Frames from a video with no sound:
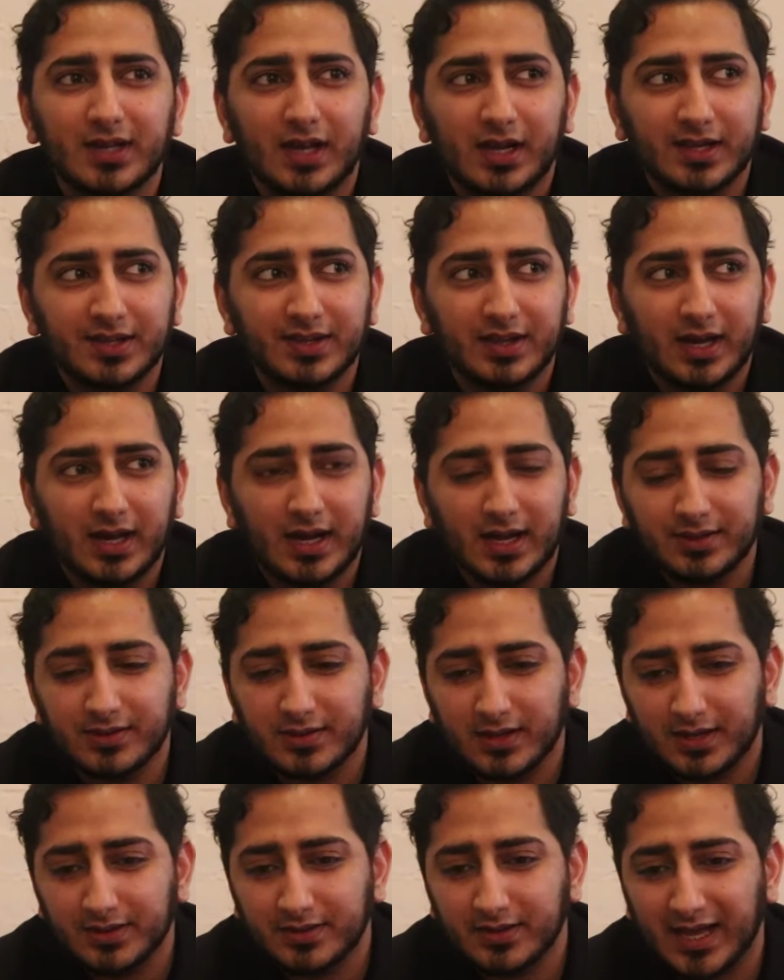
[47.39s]

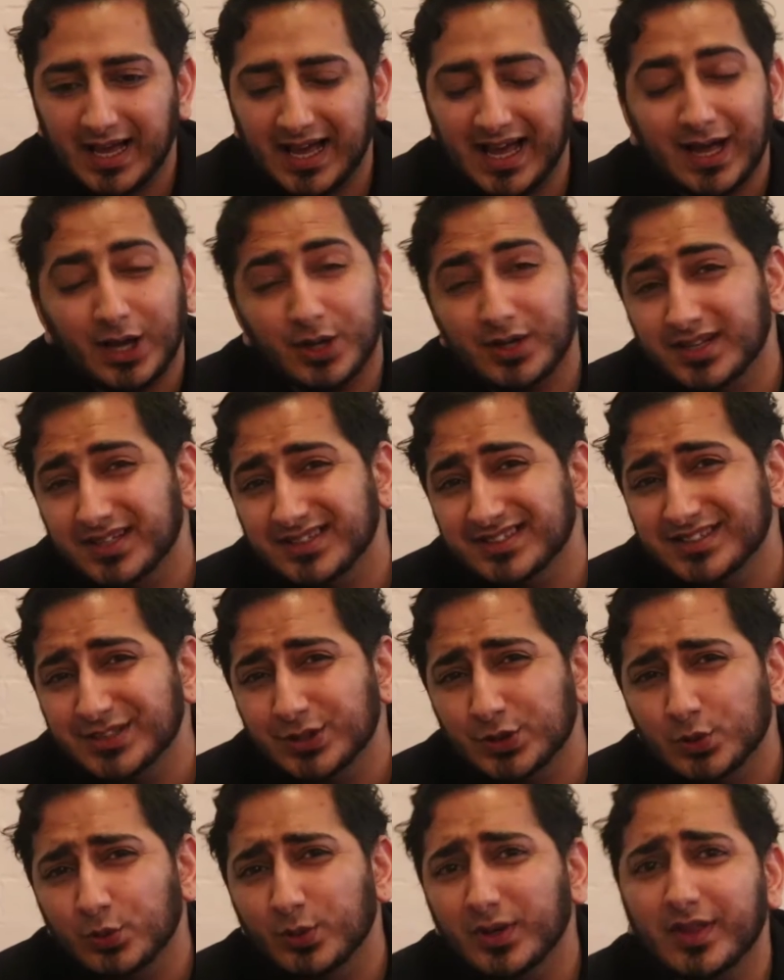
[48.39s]
and how to
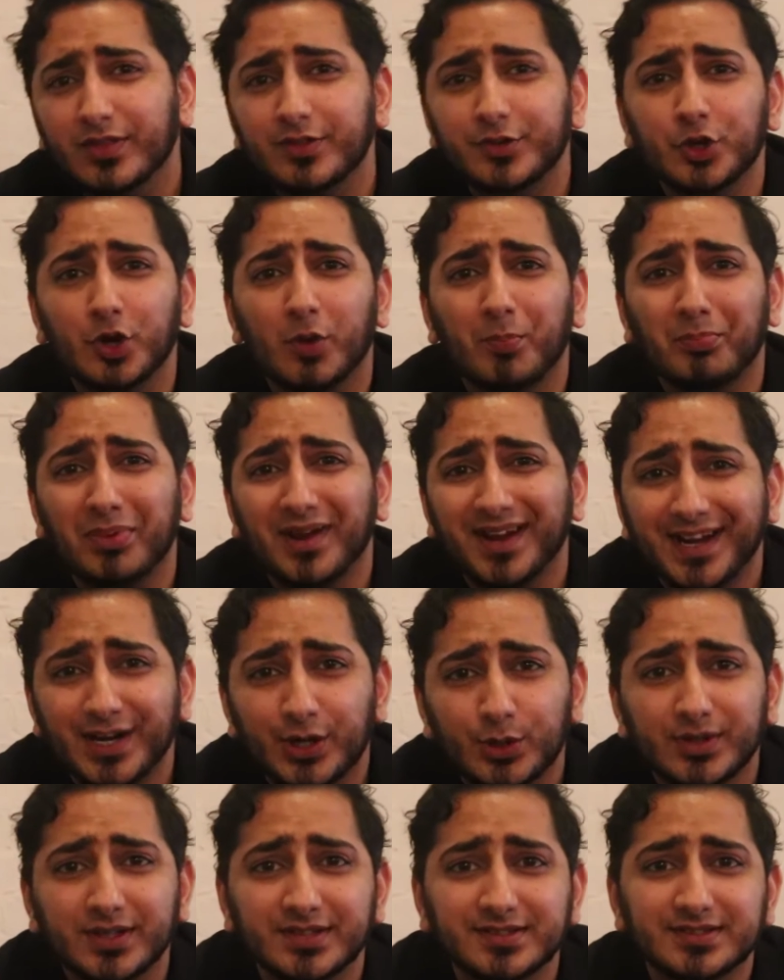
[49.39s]
deal with your
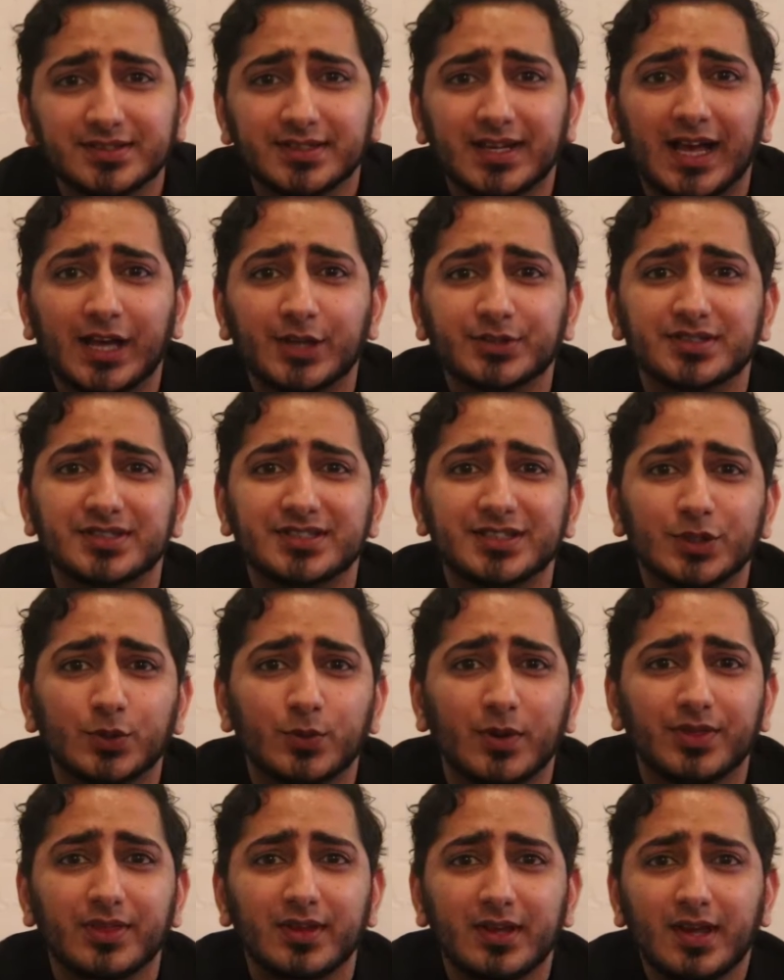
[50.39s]
parents and how to deal
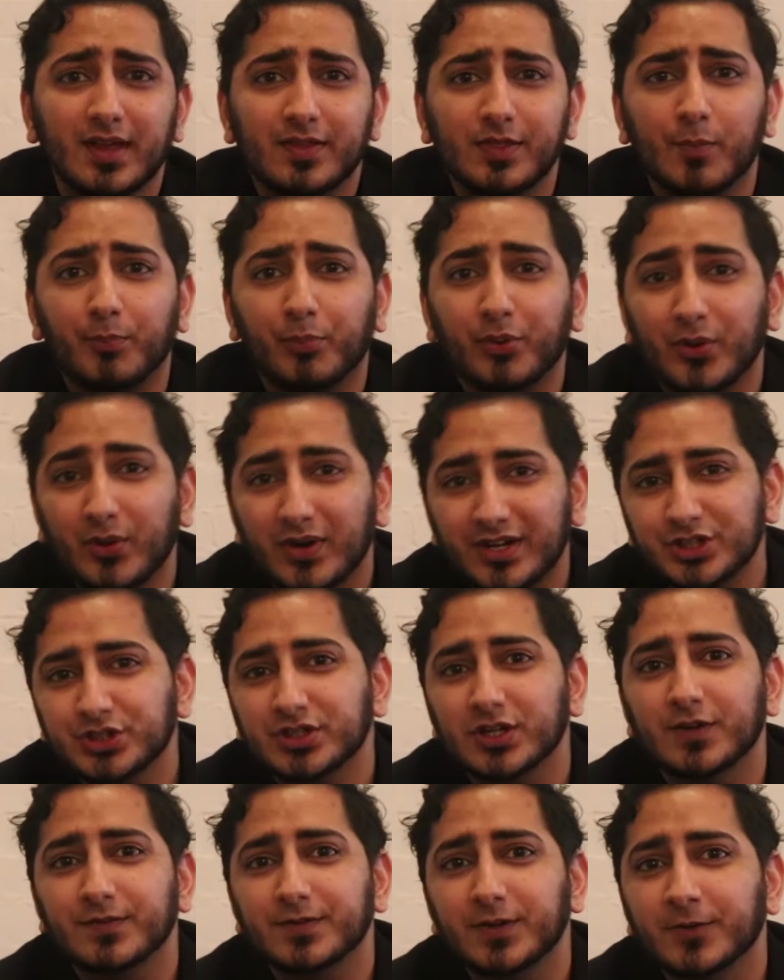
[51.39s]
with the
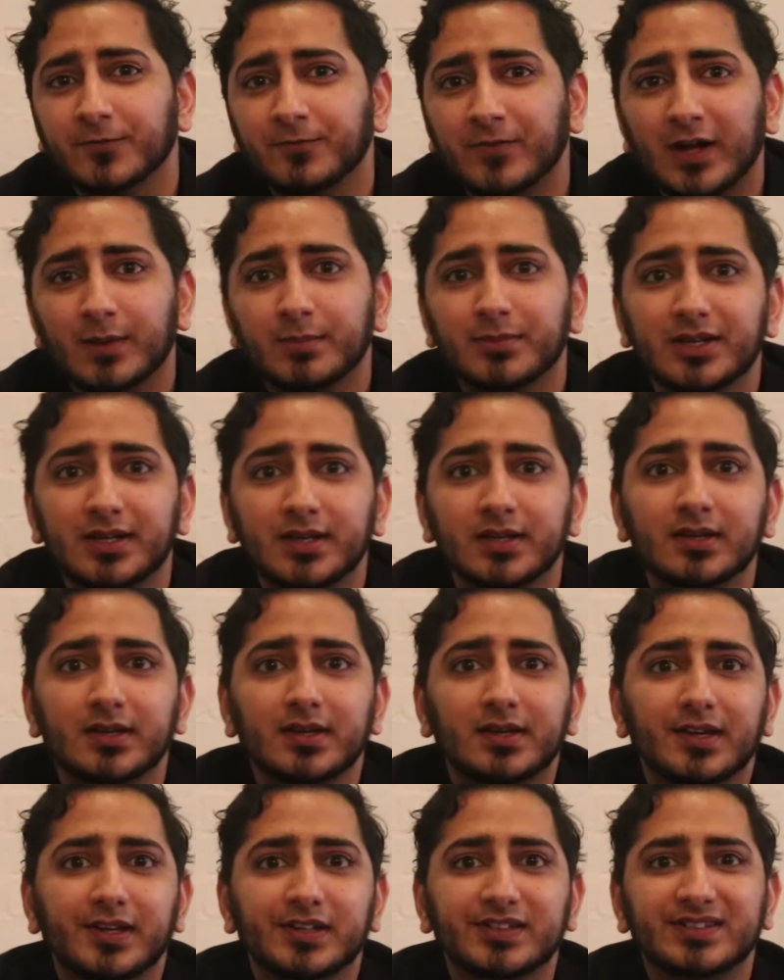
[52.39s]
pressure of your family
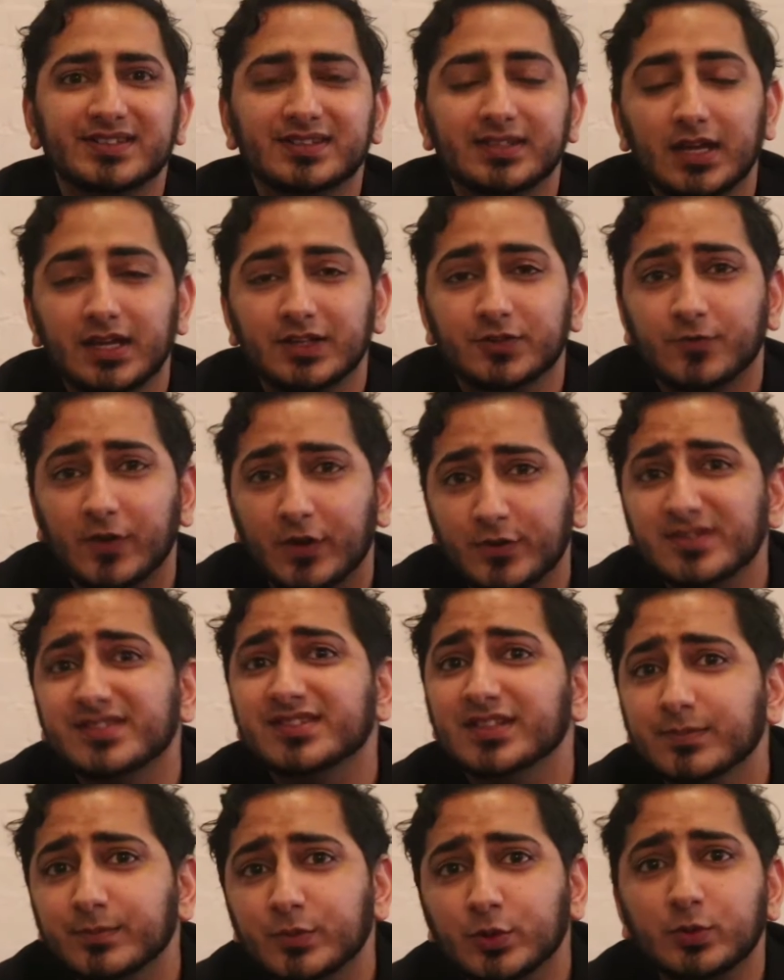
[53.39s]
is very
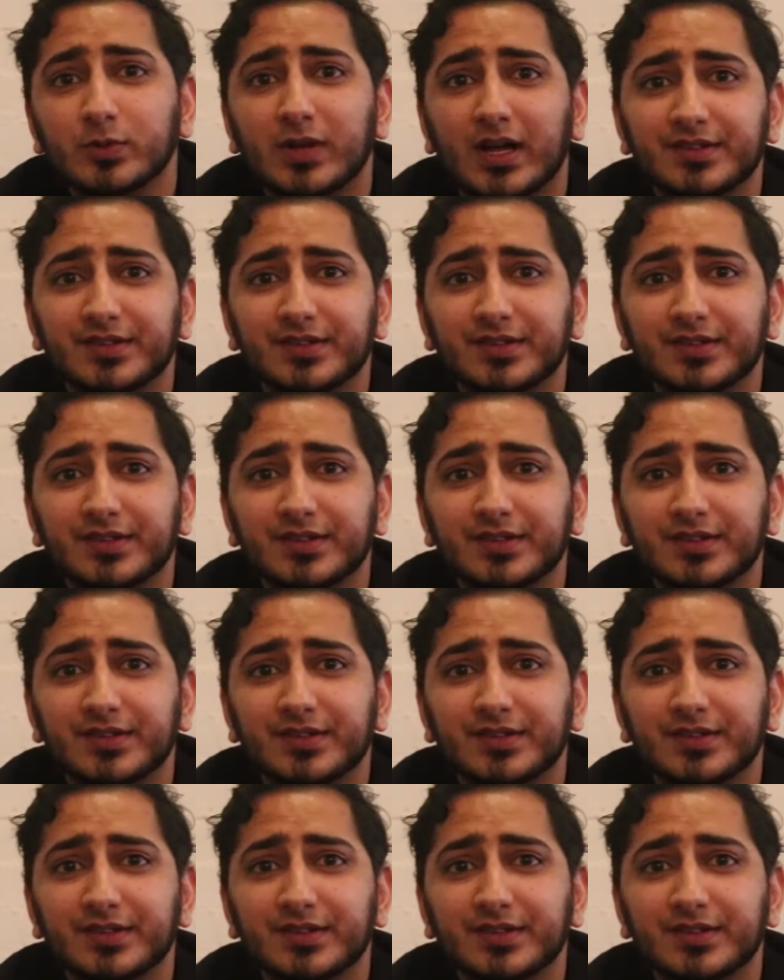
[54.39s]
simple.